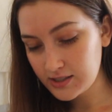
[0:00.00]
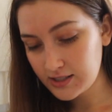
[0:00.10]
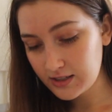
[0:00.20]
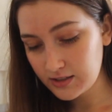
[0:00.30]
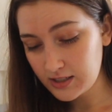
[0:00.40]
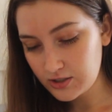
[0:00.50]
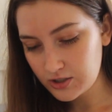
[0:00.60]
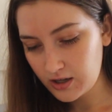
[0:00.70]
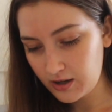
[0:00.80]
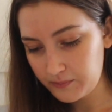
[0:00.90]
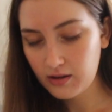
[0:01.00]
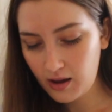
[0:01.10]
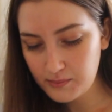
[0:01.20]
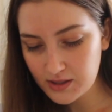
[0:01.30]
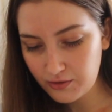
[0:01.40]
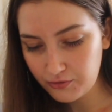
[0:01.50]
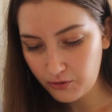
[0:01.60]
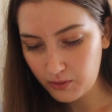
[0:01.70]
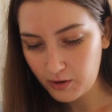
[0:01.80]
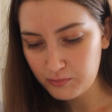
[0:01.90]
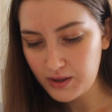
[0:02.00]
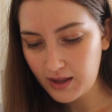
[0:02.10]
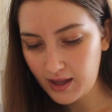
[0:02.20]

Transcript: synesthesia comes in the form of being